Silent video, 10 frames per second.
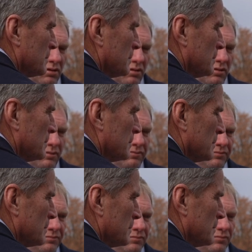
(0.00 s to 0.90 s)

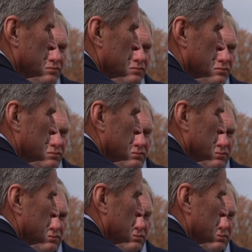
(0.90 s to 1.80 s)

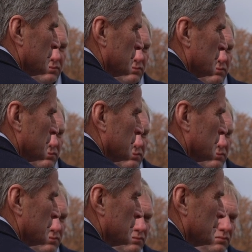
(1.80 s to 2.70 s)

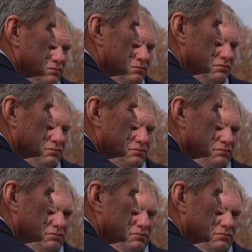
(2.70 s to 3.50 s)
(silent)